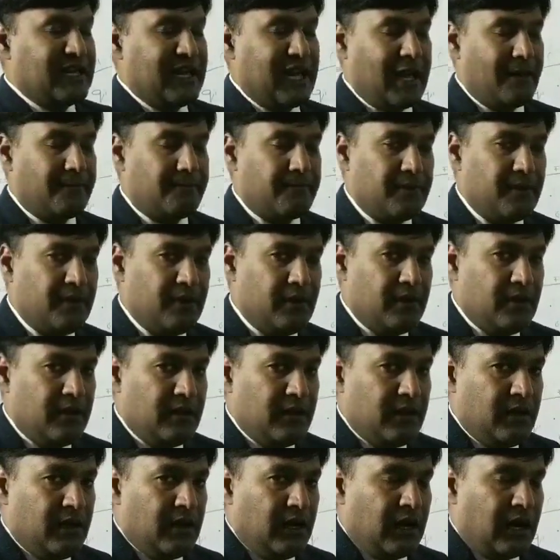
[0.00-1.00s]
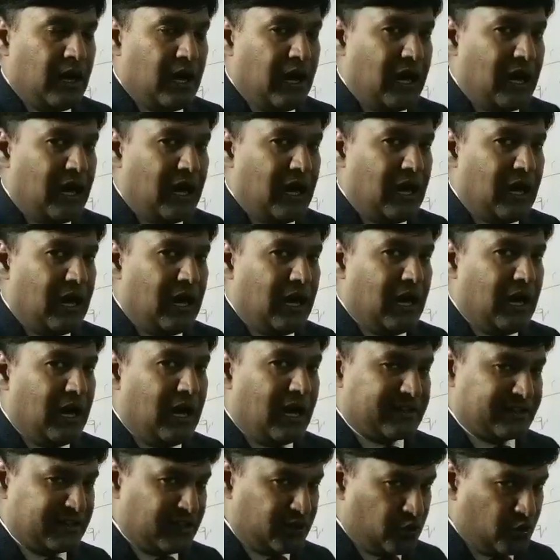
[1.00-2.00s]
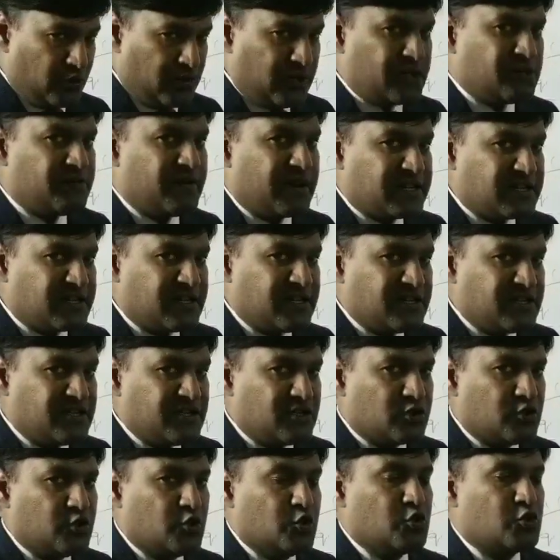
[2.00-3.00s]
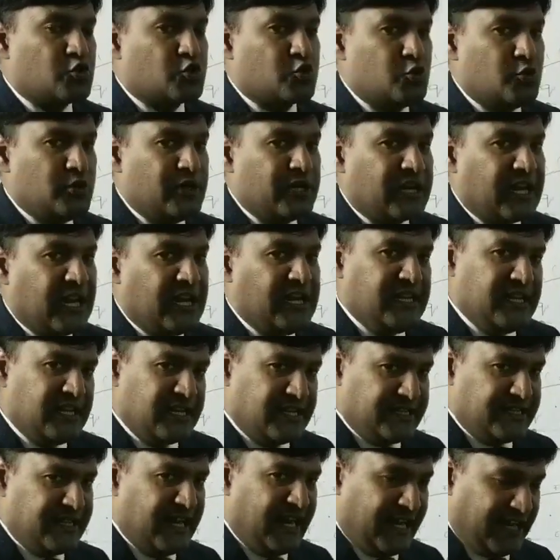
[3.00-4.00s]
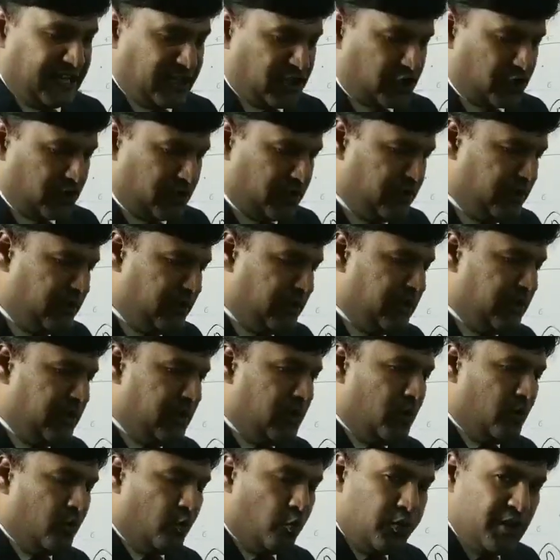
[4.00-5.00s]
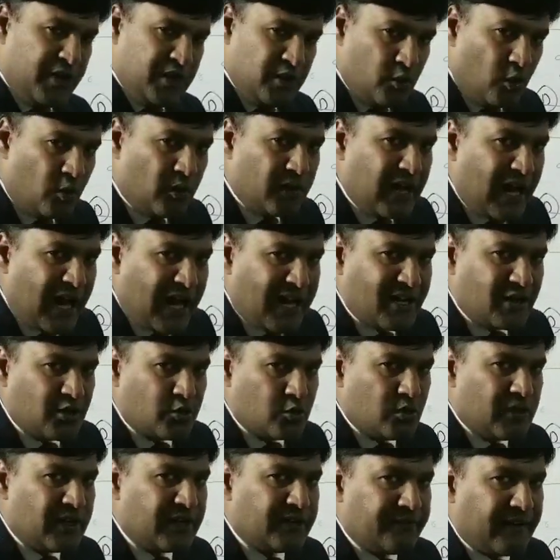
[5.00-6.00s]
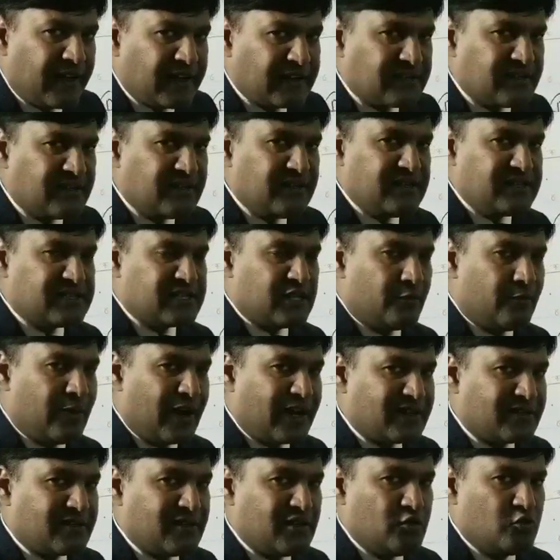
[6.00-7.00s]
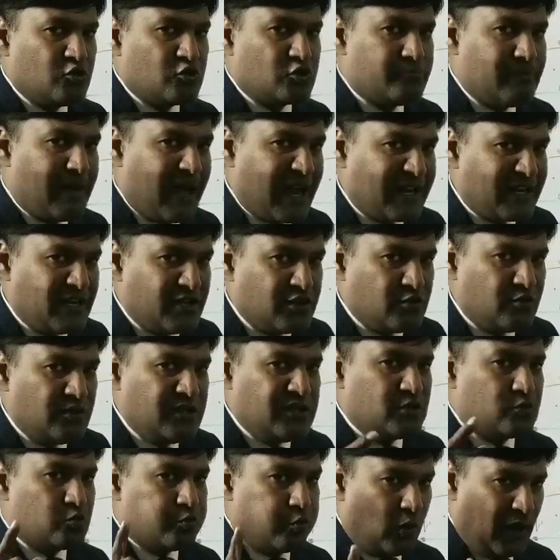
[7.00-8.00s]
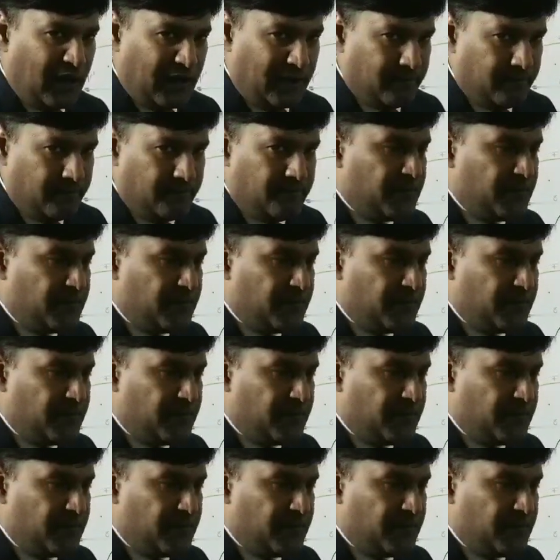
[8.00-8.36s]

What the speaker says: cap are the unit vectors used to indicate direction. We know that unit vector is a vector whose magnitude is 1.